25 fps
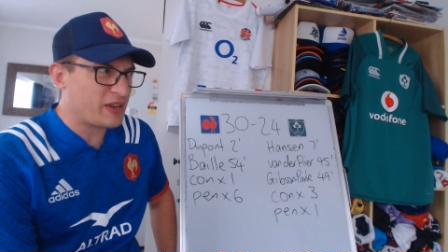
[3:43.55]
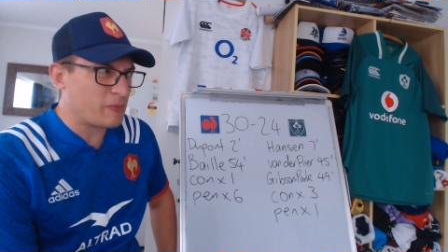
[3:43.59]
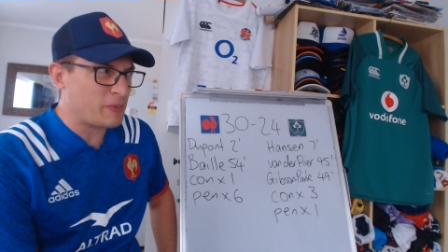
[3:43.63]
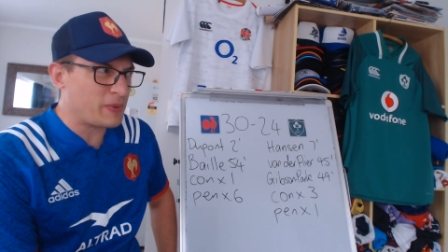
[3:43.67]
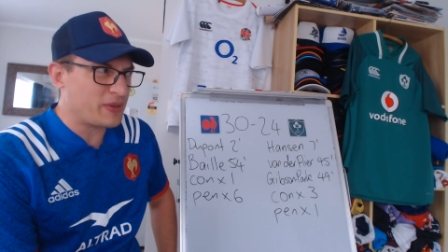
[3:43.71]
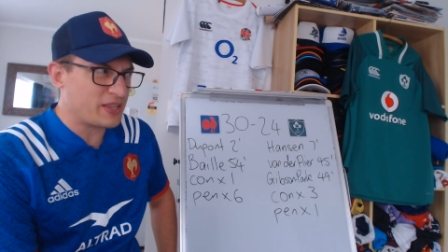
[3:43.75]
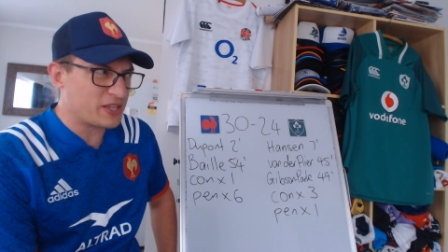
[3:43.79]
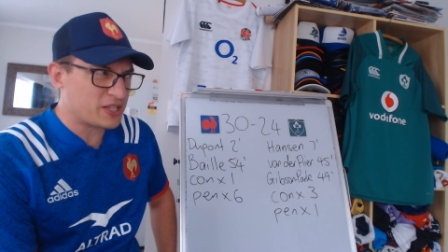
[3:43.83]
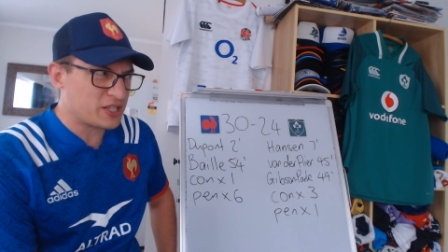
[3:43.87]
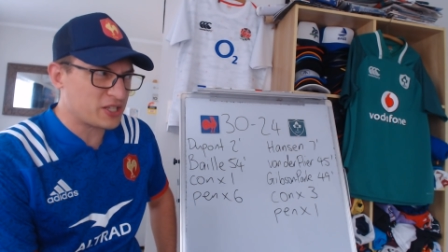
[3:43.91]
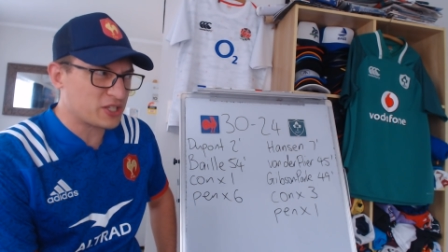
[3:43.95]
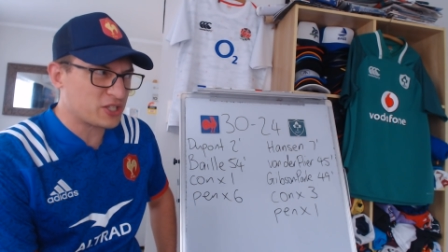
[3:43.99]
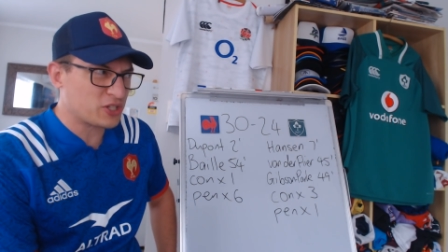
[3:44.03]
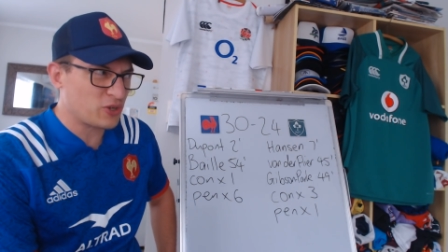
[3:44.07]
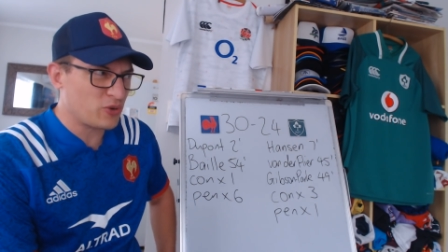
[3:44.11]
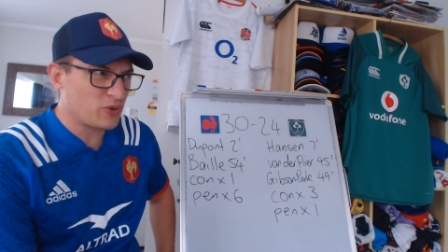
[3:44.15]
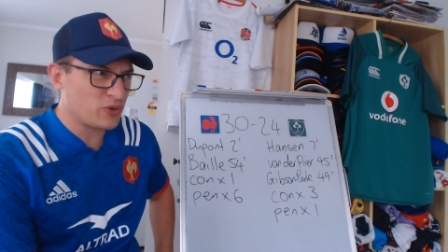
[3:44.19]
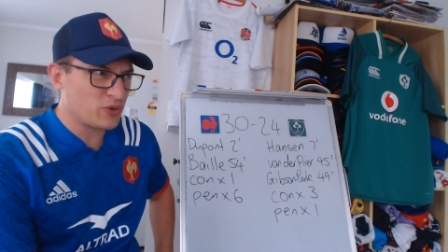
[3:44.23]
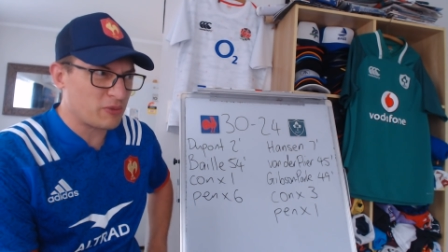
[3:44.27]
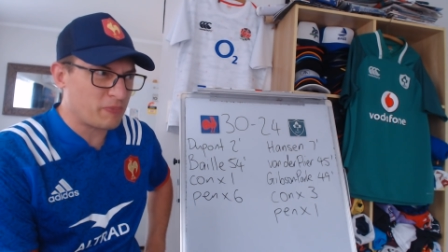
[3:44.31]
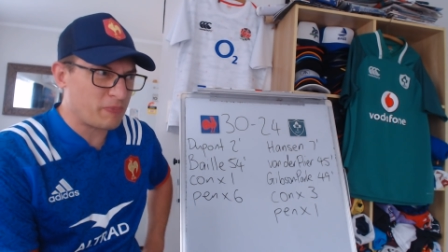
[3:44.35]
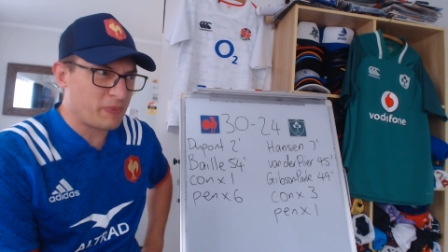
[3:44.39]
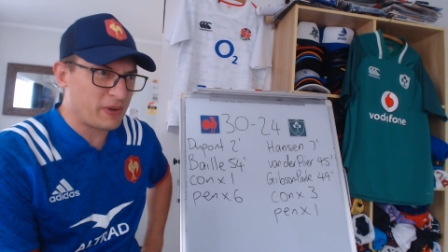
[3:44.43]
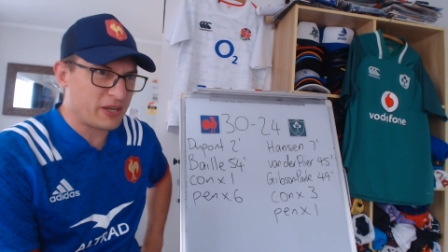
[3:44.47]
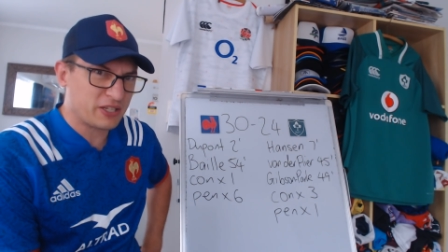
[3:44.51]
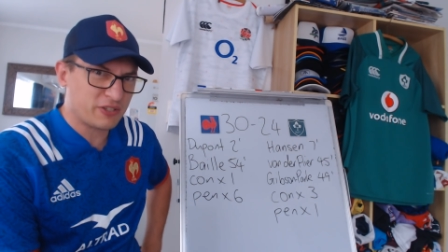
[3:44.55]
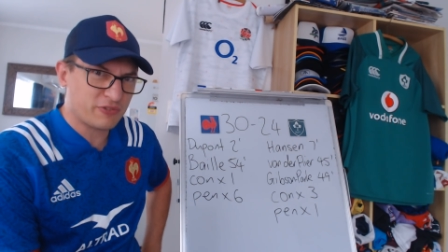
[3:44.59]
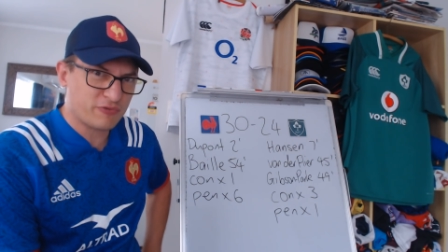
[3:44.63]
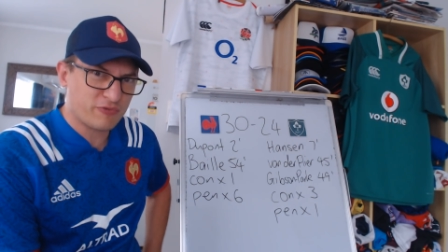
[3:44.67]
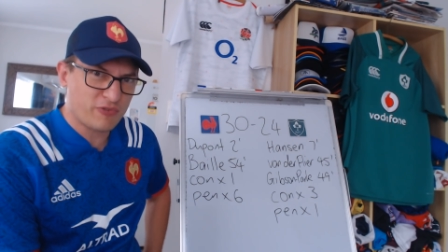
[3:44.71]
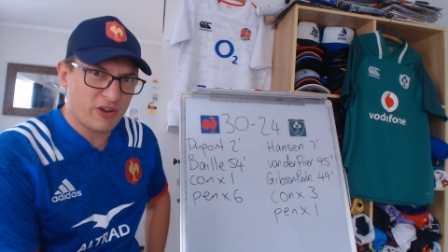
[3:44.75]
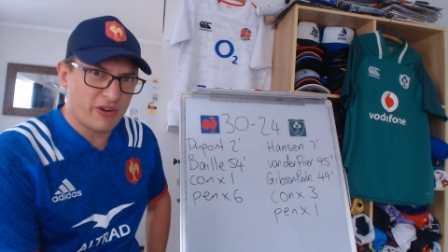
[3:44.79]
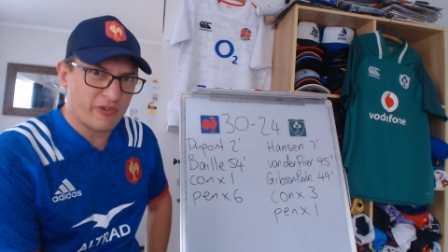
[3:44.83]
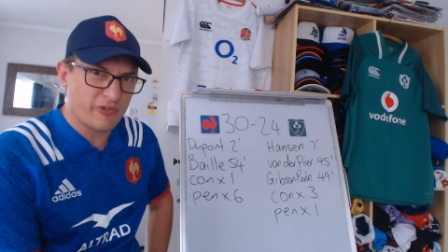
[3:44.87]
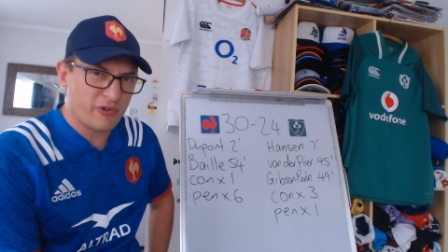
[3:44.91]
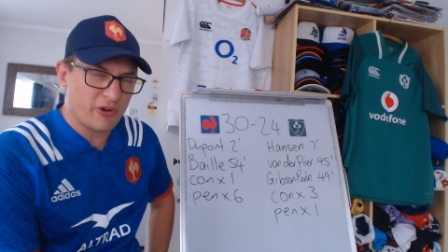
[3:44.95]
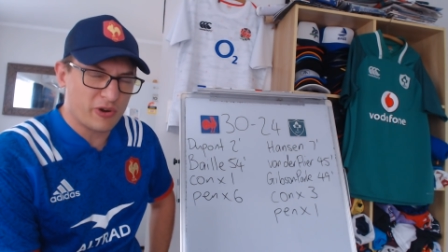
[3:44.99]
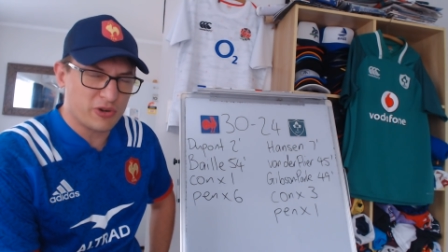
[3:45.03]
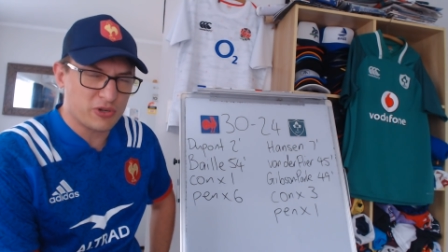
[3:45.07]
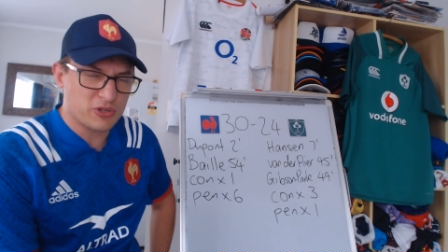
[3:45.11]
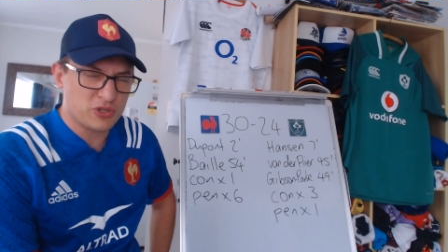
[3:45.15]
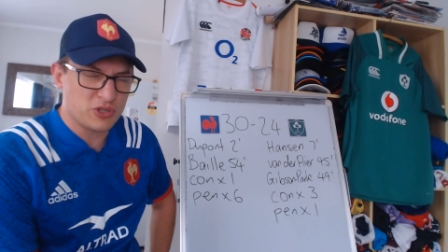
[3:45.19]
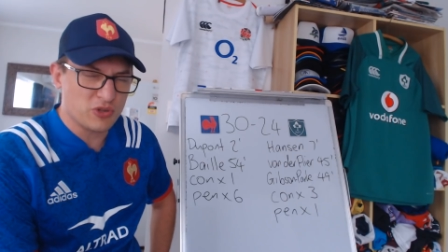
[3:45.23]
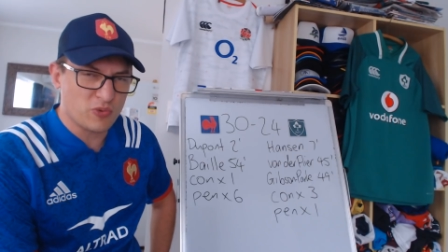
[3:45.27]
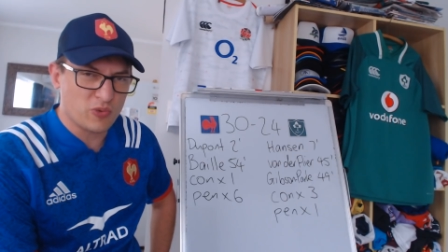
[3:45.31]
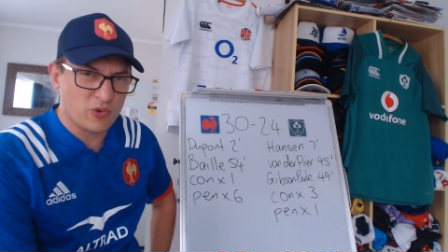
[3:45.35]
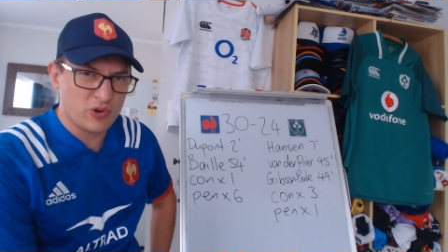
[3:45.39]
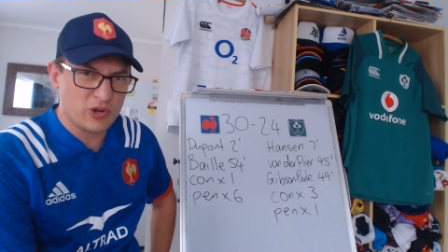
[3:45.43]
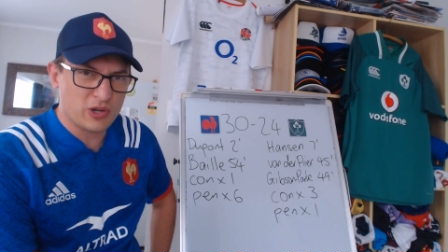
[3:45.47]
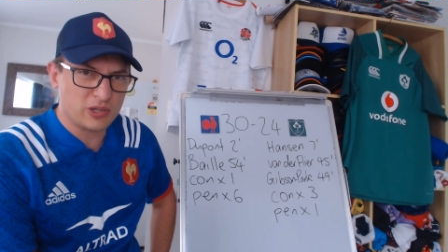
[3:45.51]
I mean, this is two of the best front rows in
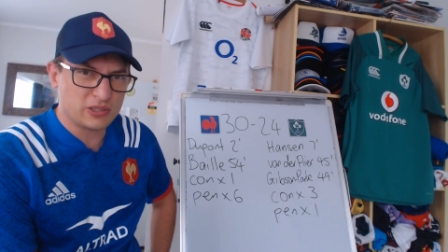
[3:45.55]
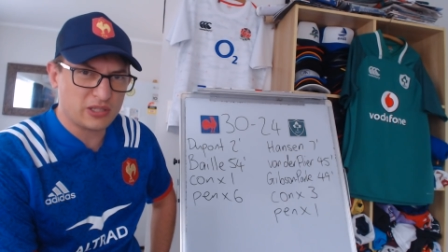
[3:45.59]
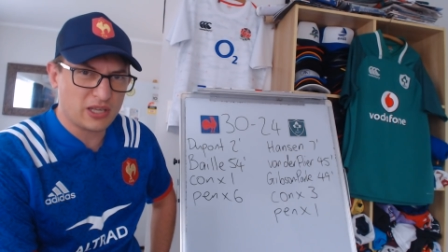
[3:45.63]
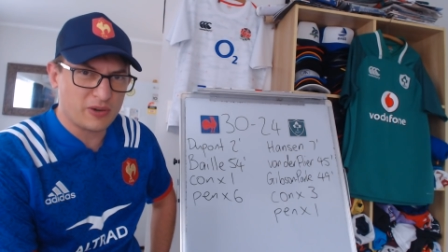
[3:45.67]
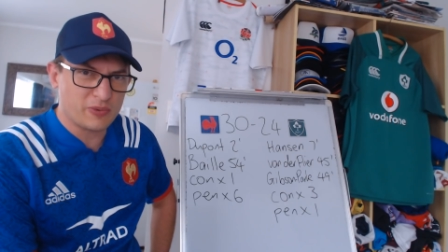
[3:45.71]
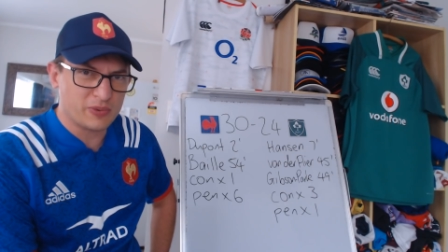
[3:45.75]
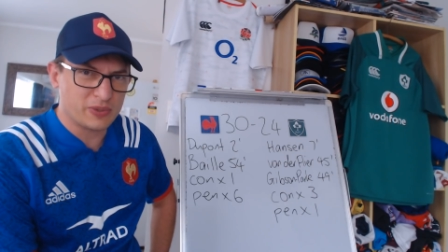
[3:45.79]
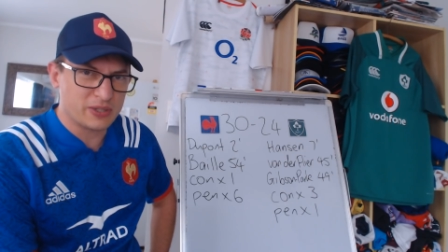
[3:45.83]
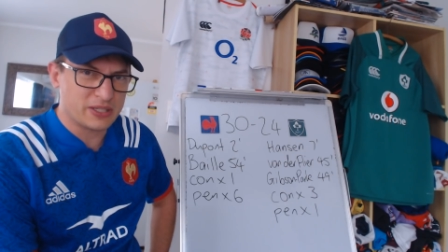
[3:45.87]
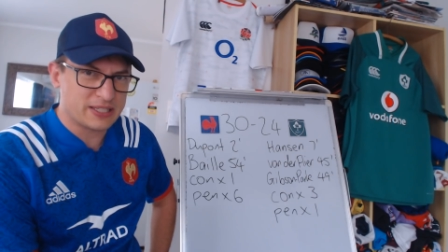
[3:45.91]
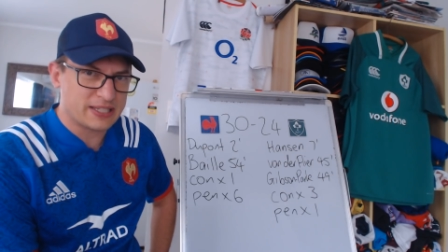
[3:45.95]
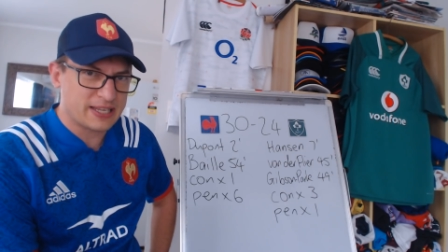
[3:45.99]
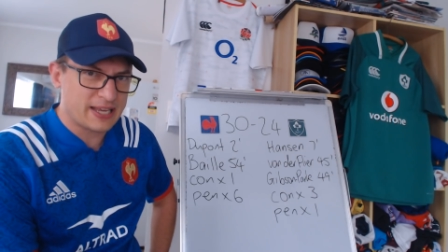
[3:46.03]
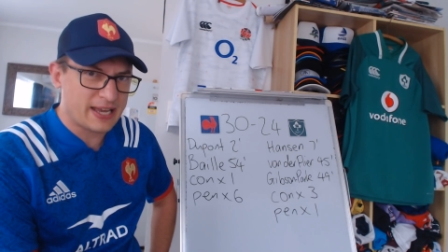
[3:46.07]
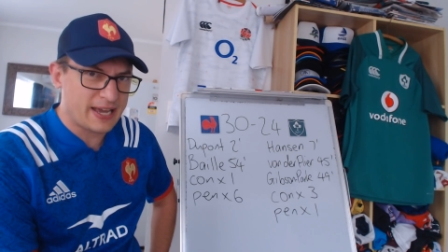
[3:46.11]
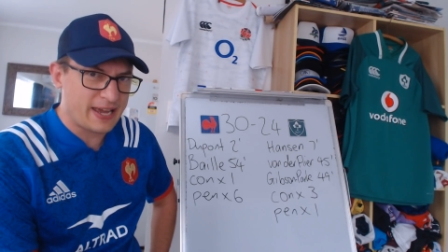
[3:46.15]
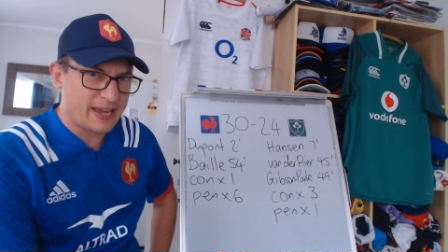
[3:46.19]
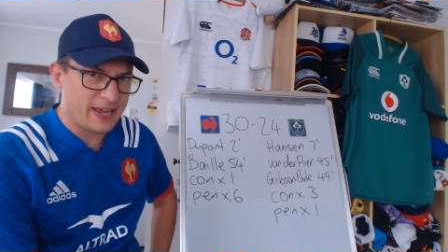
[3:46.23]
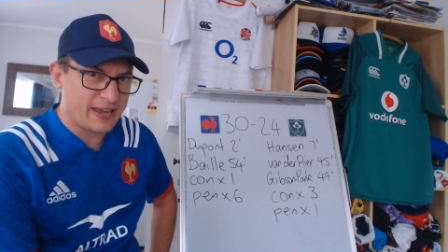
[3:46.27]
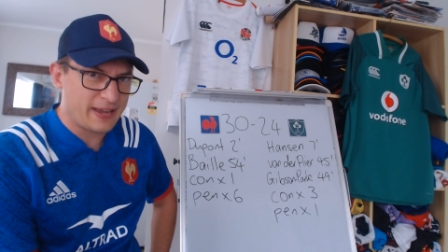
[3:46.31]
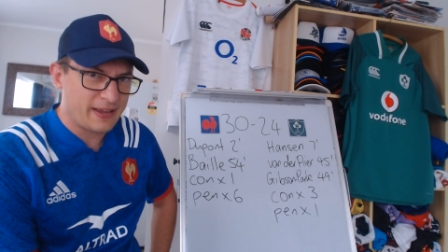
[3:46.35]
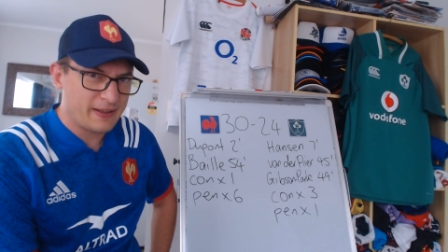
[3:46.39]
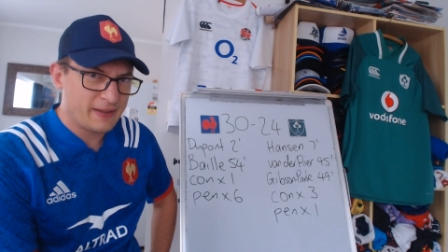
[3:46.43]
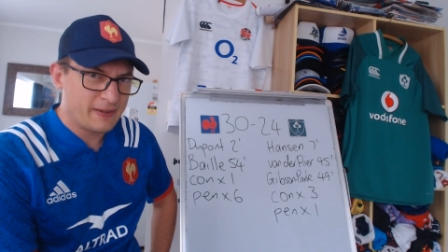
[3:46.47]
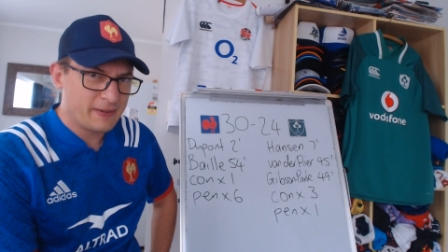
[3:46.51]
the world, I would say.